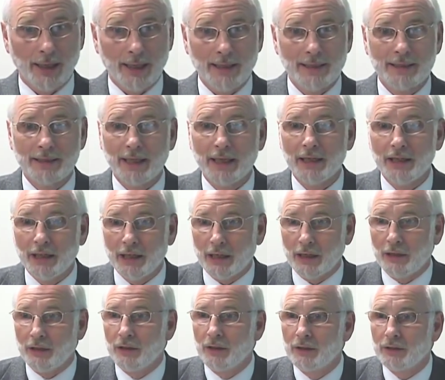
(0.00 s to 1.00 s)

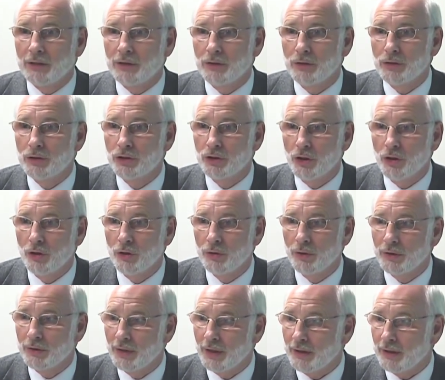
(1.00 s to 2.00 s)
insignia to
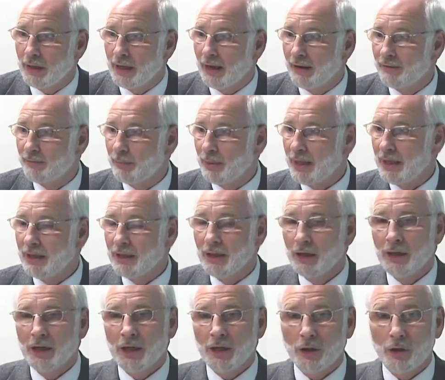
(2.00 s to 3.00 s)
show that they have been
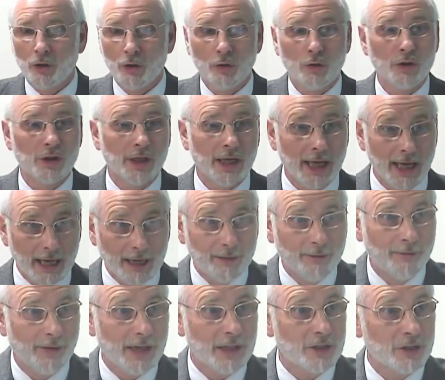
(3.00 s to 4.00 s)
good
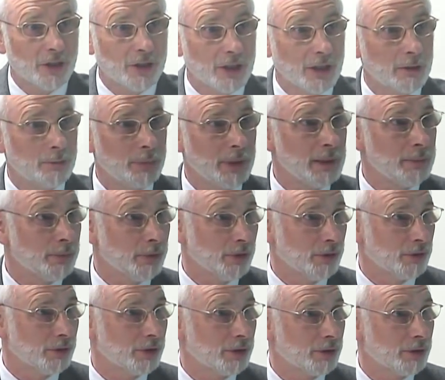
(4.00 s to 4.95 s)
investors in people.